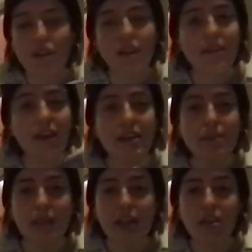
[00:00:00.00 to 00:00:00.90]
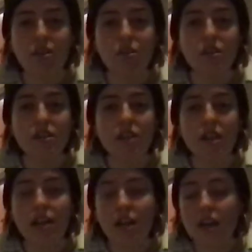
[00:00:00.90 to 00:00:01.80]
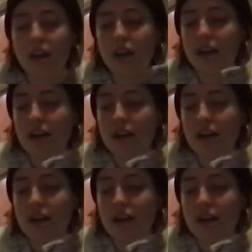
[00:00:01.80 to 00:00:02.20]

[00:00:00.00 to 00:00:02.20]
I've got some candles, I got